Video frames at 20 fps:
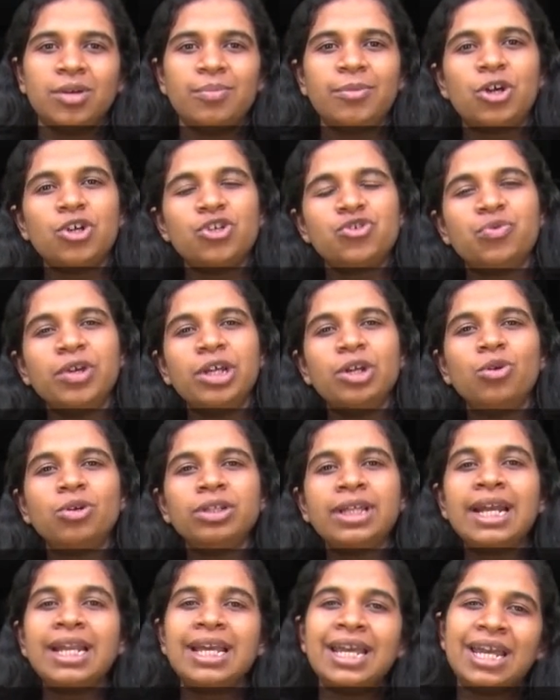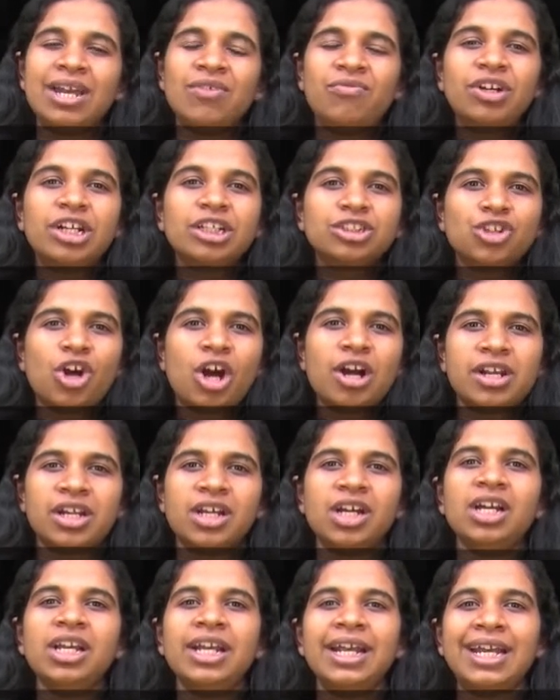Because we know that if it is not real,